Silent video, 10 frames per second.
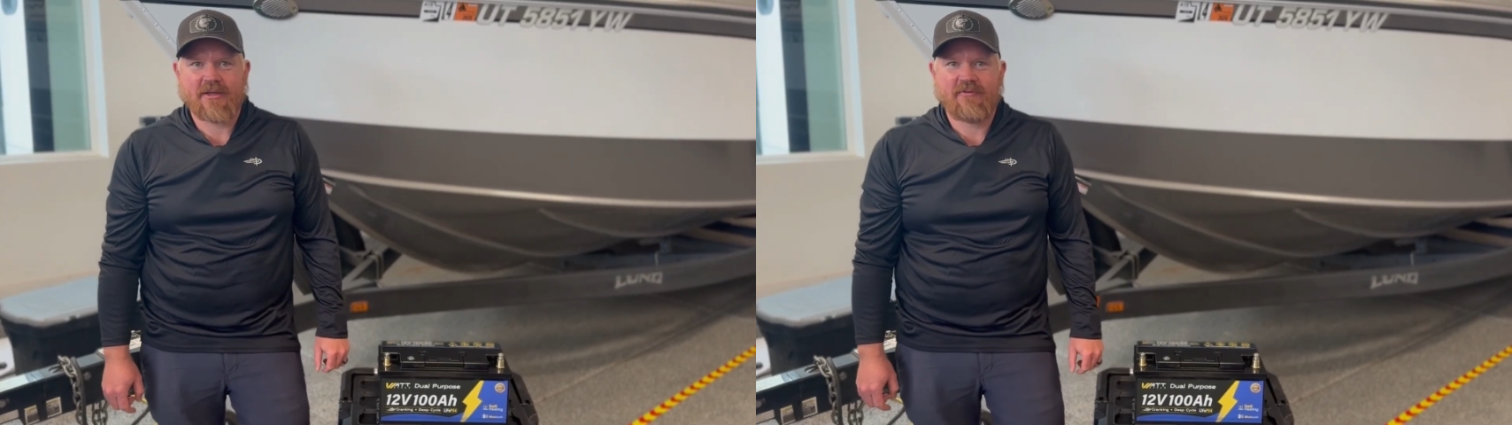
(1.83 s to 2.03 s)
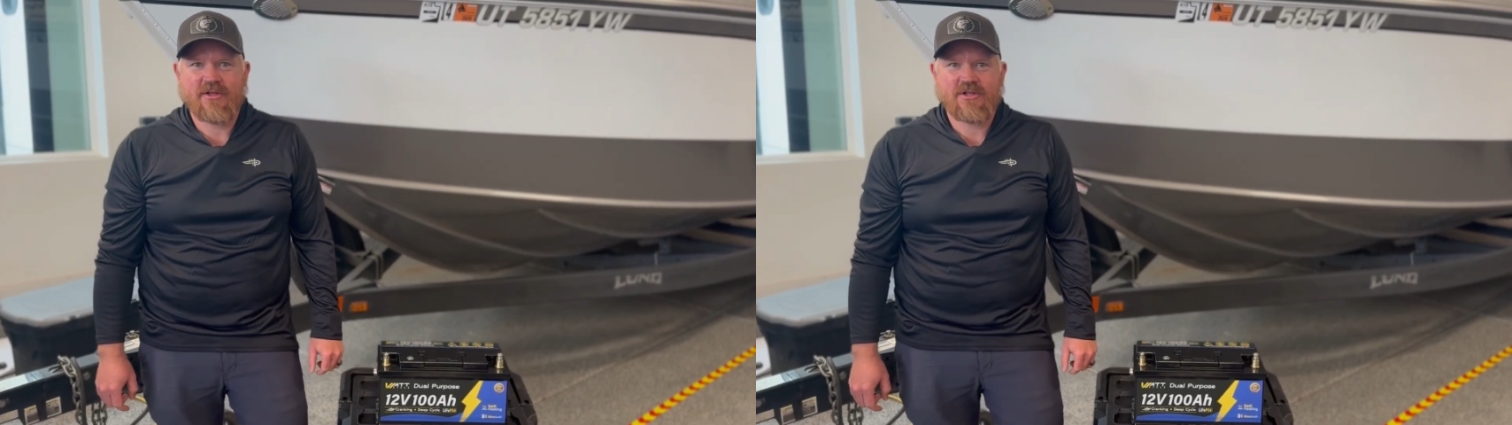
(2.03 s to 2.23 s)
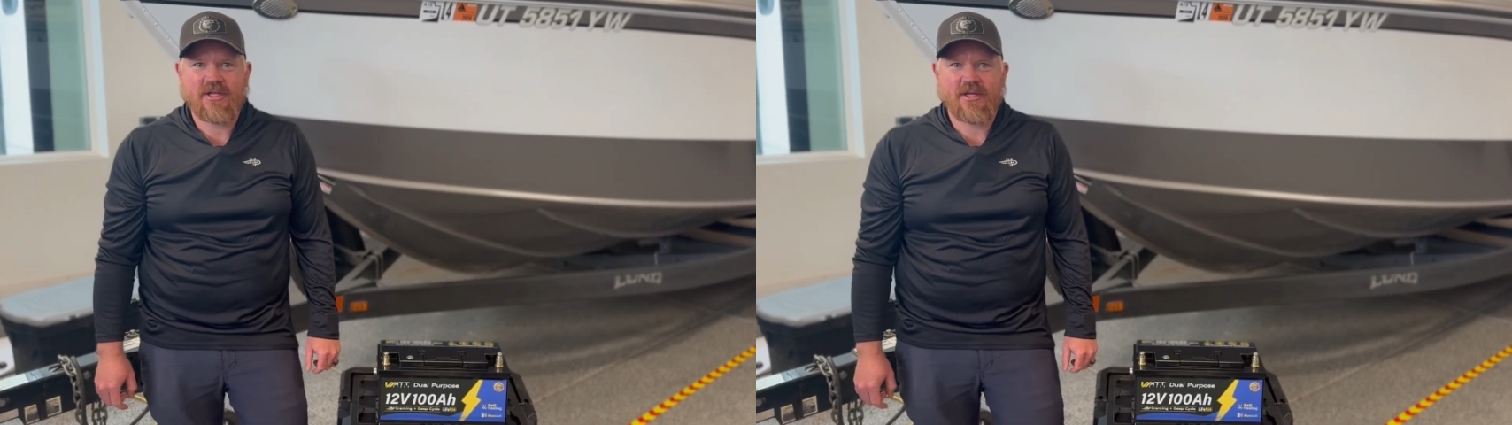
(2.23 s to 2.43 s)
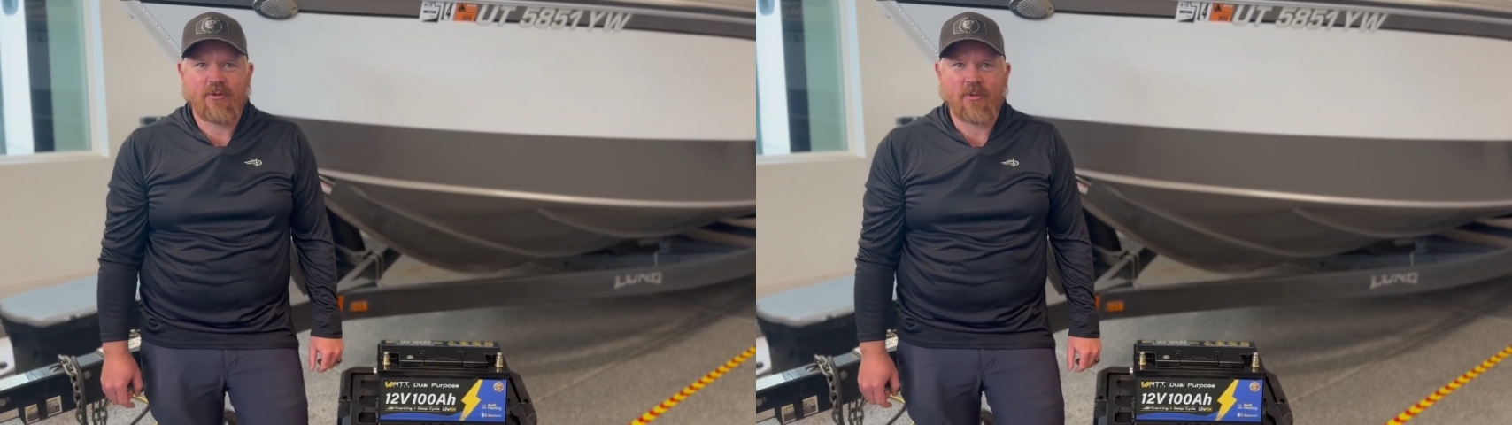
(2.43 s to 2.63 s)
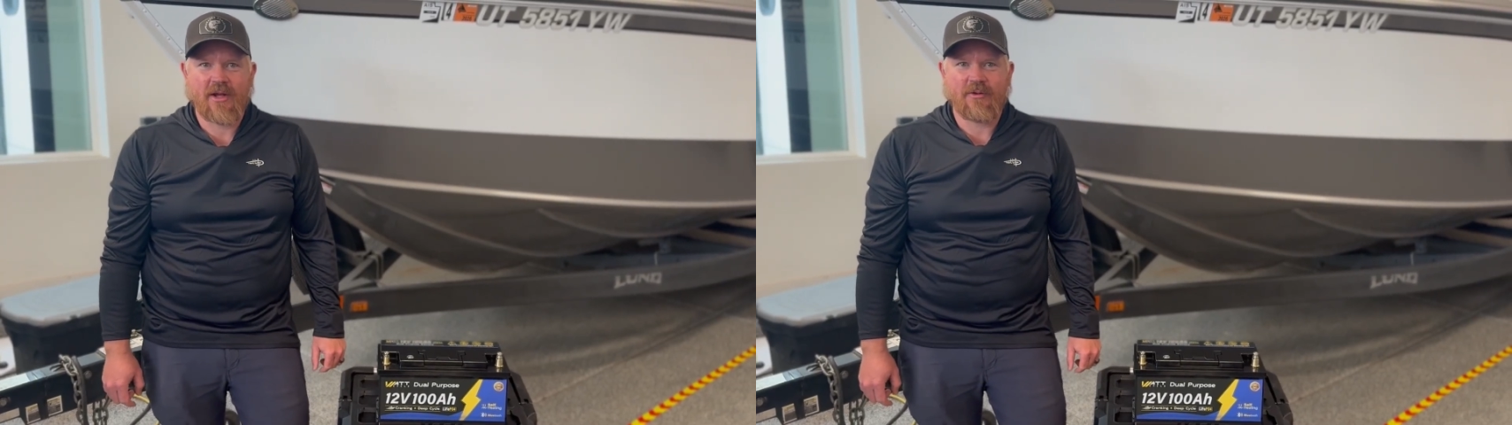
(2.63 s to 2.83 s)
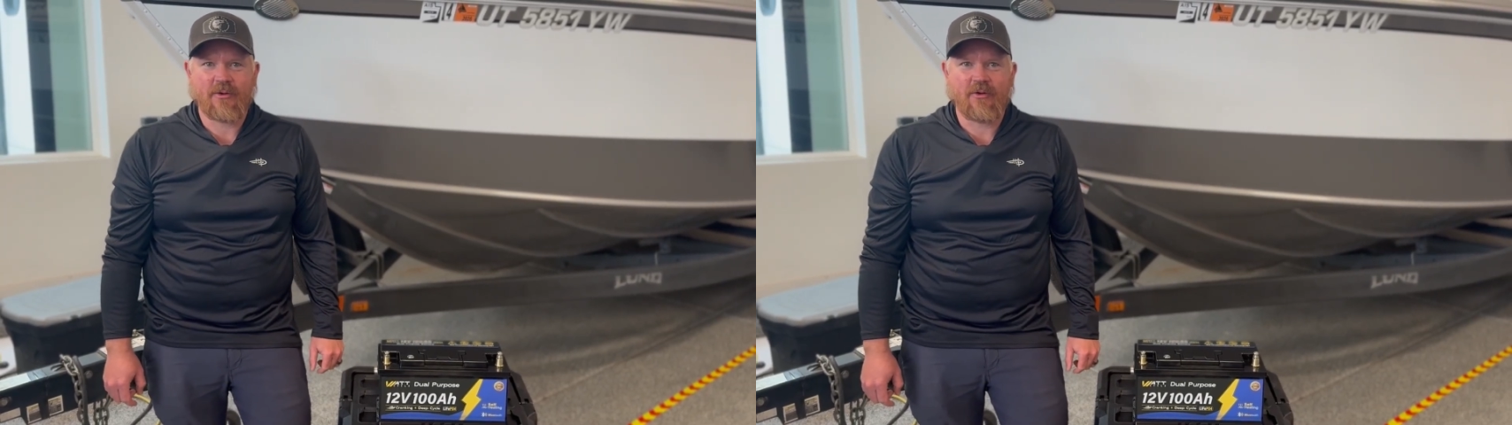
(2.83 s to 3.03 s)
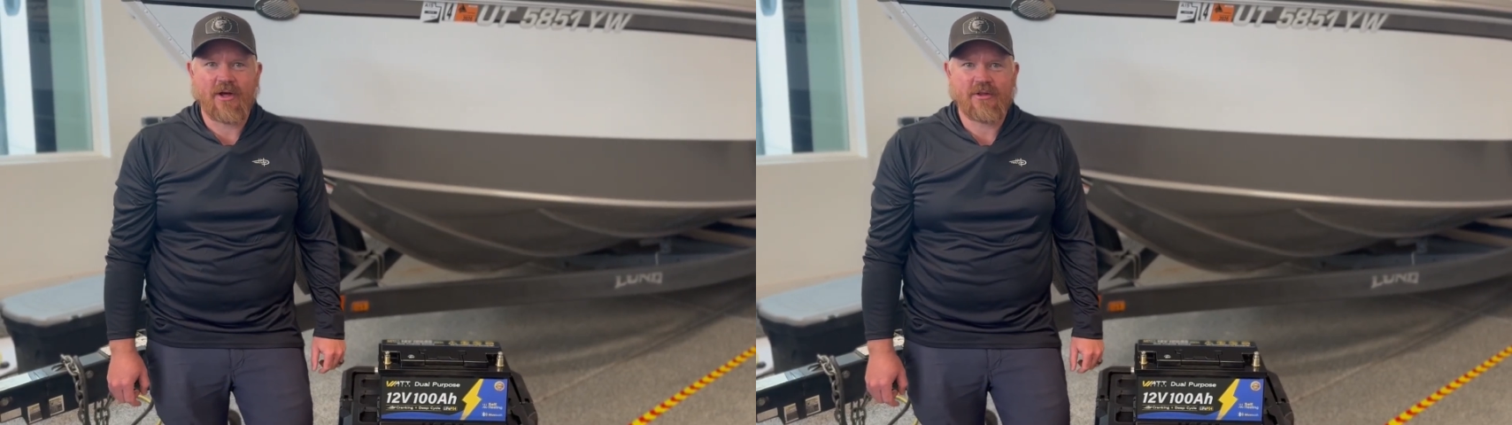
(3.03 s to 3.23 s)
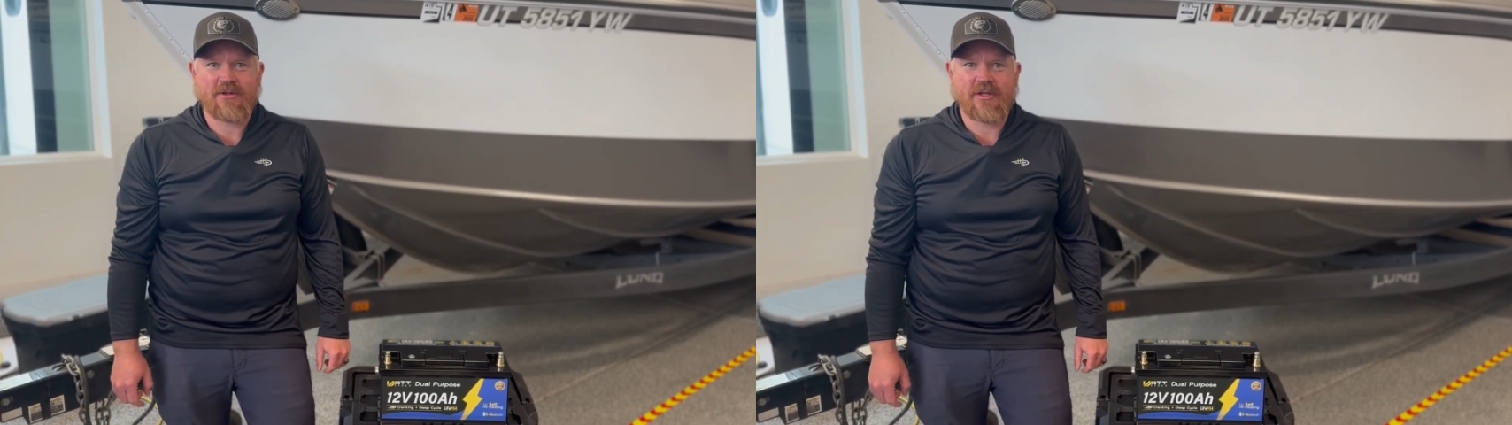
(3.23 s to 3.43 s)
Fishing. We're out in the
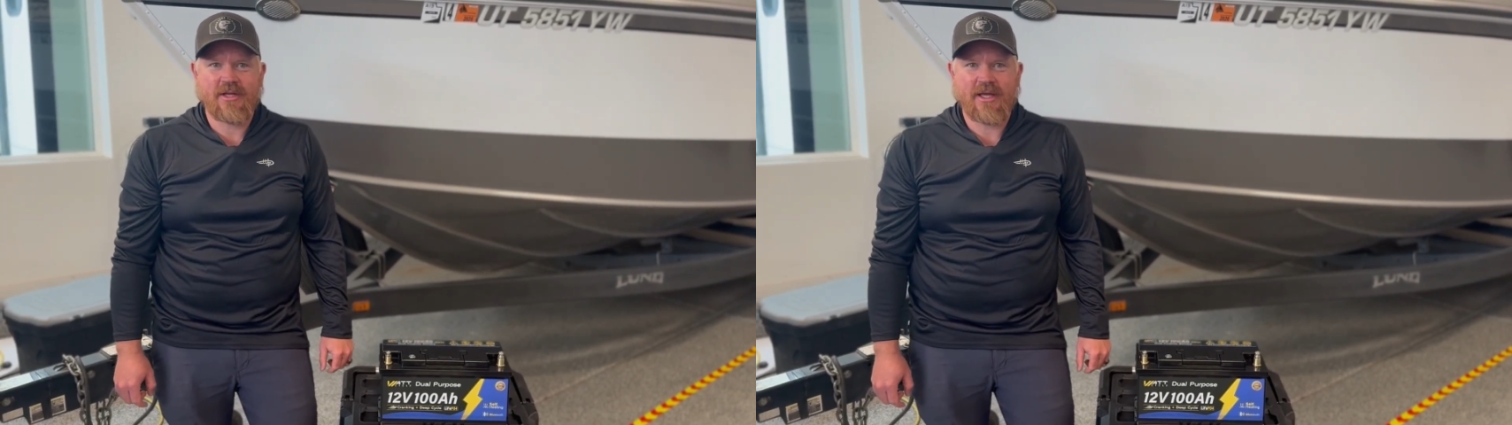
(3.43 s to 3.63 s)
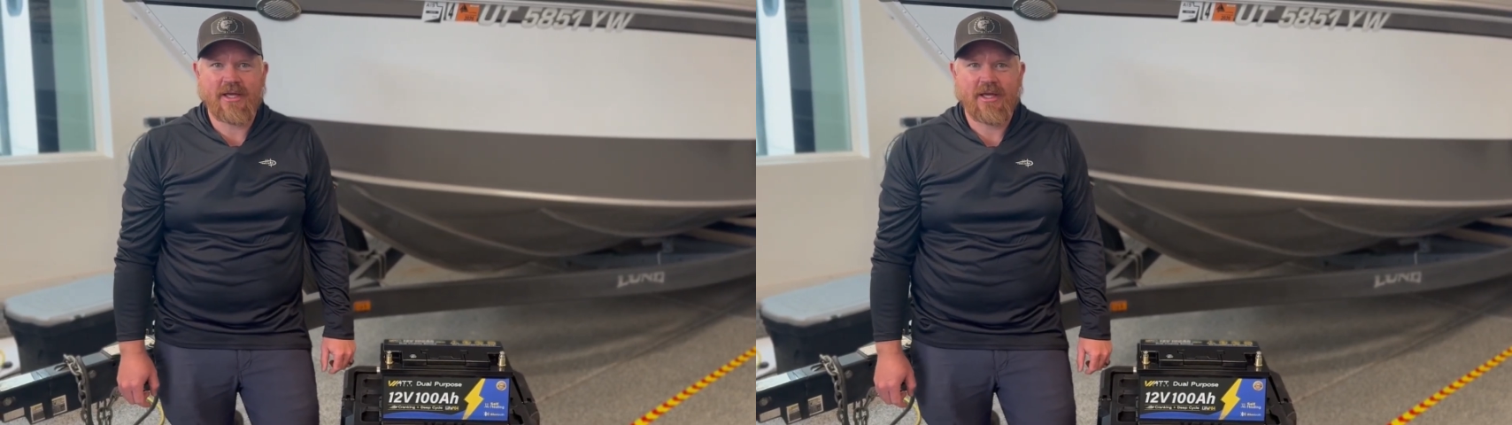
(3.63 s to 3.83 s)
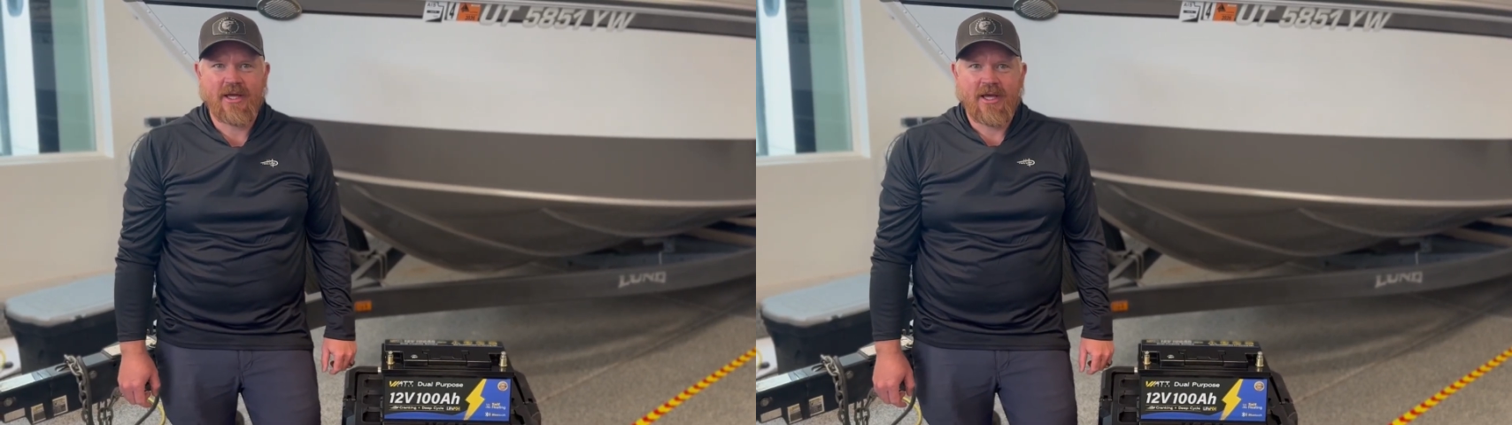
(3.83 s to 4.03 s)
garage today.